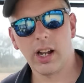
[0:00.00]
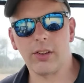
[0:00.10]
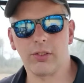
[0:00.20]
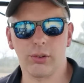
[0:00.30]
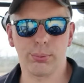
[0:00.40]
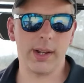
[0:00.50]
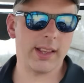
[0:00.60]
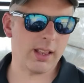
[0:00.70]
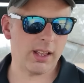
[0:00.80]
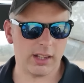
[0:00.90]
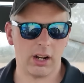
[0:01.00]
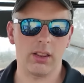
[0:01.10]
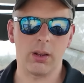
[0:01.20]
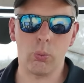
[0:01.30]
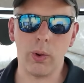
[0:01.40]
that's just where
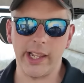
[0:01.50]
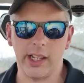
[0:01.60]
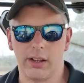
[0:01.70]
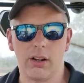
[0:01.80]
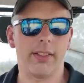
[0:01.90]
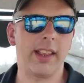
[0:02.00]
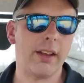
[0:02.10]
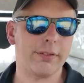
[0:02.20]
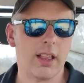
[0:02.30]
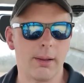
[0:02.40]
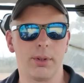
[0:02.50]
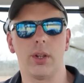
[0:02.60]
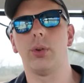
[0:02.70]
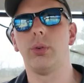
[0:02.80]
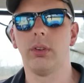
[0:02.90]
the weight of like the
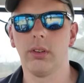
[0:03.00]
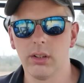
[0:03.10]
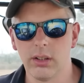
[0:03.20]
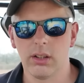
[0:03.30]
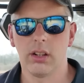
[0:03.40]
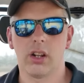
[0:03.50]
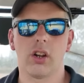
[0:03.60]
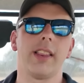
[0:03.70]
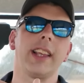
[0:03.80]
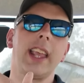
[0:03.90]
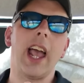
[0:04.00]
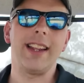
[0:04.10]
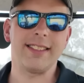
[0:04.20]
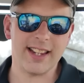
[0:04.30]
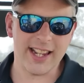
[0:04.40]
FW and like the
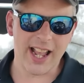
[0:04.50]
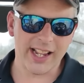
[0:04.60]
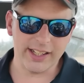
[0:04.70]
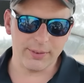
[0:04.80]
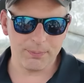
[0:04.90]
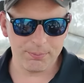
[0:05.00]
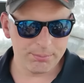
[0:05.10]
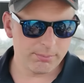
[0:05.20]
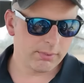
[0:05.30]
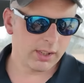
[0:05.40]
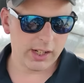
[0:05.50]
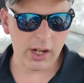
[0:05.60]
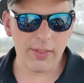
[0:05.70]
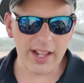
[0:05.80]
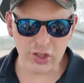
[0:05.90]
Cat D8,
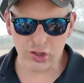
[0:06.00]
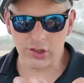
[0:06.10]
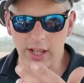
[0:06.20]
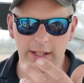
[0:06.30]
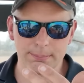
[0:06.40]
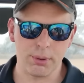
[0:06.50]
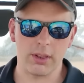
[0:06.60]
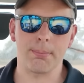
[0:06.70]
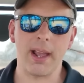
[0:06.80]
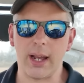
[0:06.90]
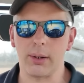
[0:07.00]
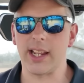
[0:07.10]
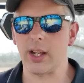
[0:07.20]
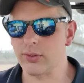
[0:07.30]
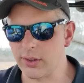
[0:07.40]
they can put the power
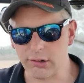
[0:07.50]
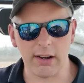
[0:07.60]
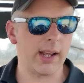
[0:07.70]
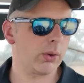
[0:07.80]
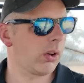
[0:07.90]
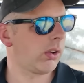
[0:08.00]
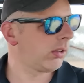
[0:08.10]
down to the ground,